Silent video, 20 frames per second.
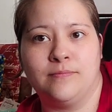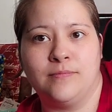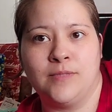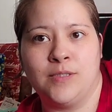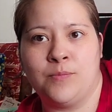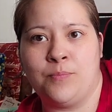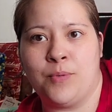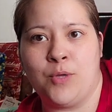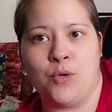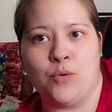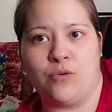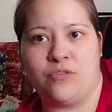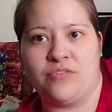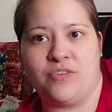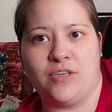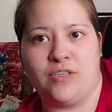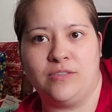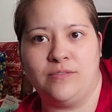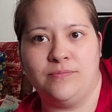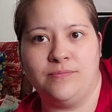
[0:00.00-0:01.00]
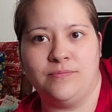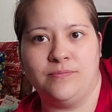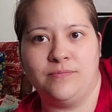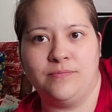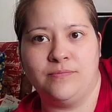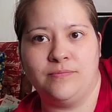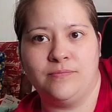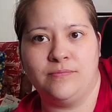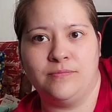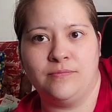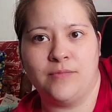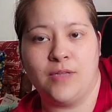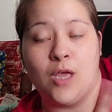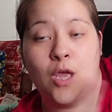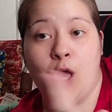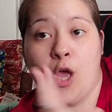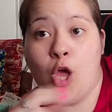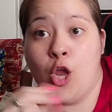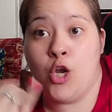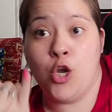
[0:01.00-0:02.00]
It's beautiful.
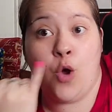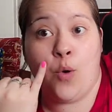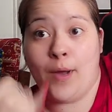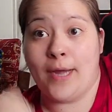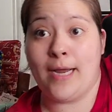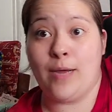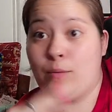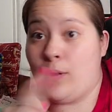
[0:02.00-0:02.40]
No idea